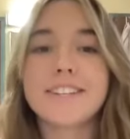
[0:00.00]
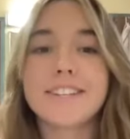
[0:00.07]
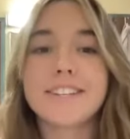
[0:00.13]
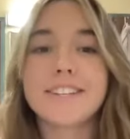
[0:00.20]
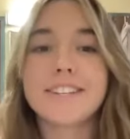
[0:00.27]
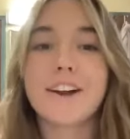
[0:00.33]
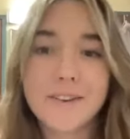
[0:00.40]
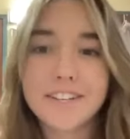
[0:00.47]

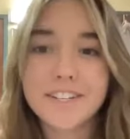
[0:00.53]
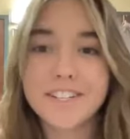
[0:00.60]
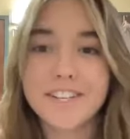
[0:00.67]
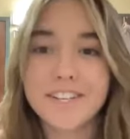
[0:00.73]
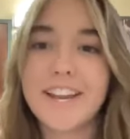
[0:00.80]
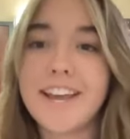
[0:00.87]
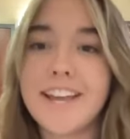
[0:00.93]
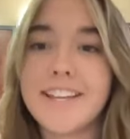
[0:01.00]
And our last
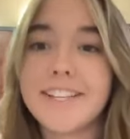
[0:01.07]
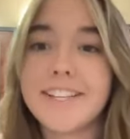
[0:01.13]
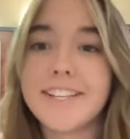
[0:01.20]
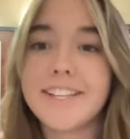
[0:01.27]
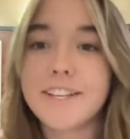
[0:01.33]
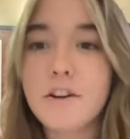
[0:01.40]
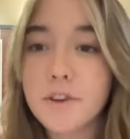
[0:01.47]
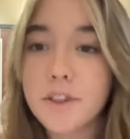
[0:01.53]
question
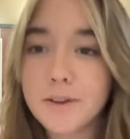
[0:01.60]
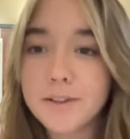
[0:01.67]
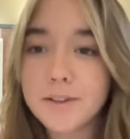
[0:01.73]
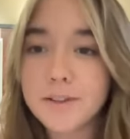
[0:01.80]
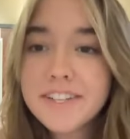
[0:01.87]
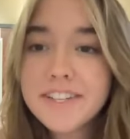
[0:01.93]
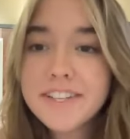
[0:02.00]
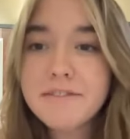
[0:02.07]
is for
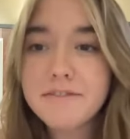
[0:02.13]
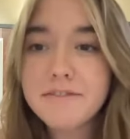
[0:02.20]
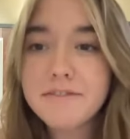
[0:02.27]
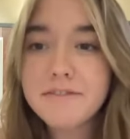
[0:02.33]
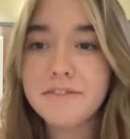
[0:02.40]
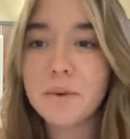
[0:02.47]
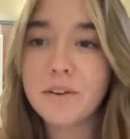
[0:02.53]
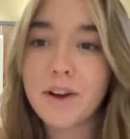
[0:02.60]
those of us that
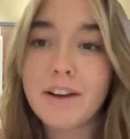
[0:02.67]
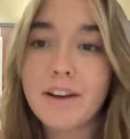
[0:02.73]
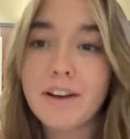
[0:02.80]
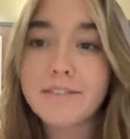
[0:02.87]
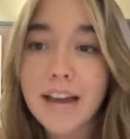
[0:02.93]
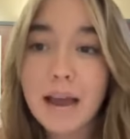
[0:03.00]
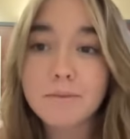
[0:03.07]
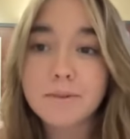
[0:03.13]
feel we don't
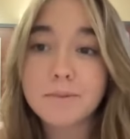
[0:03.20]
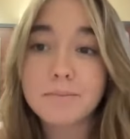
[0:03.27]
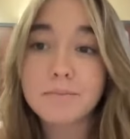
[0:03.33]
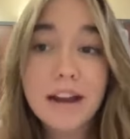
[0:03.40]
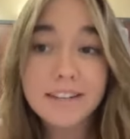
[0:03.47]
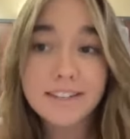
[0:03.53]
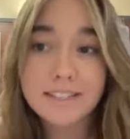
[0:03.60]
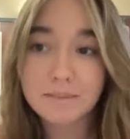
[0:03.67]
have time to
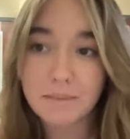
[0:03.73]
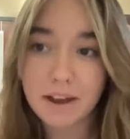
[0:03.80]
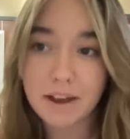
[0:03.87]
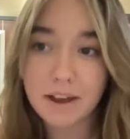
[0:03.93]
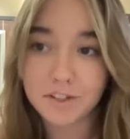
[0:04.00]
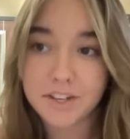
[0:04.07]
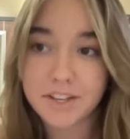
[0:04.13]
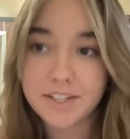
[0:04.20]
practice
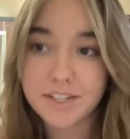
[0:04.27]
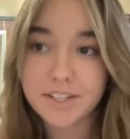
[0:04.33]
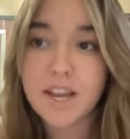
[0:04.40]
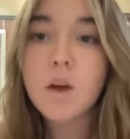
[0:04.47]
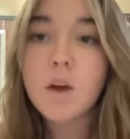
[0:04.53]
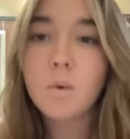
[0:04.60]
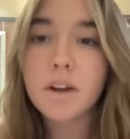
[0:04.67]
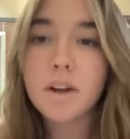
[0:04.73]

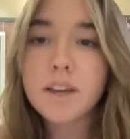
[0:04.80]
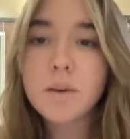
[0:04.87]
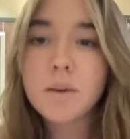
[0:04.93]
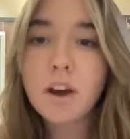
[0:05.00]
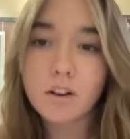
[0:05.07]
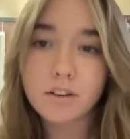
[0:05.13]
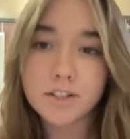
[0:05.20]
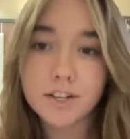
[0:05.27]
mindfulness, what can
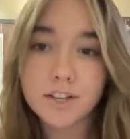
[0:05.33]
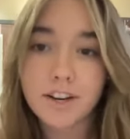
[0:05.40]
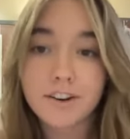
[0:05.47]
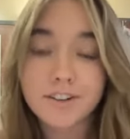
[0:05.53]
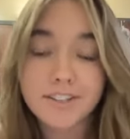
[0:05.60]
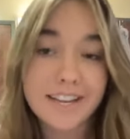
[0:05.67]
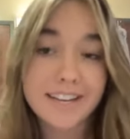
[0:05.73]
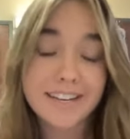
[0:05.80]
we alter in
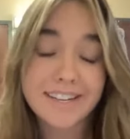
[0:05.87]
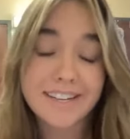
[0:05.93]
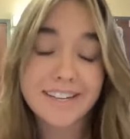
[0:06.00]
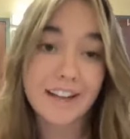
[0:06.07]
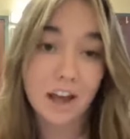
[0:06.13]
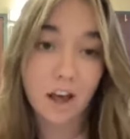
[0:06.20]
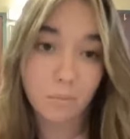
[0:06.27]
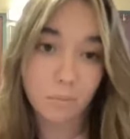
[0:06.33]
our day to
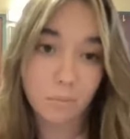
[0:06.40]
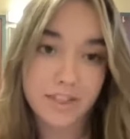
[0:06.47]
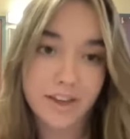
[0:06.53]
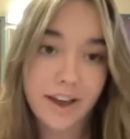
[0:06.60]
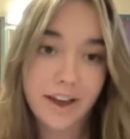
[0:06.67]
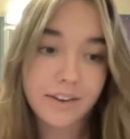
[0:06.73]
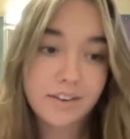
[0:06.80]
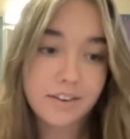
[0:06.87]
day to help with
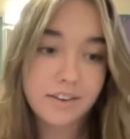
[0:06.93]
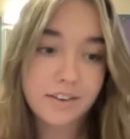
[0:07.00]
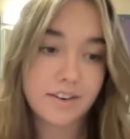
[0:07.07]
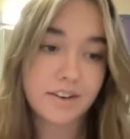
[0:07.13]
that?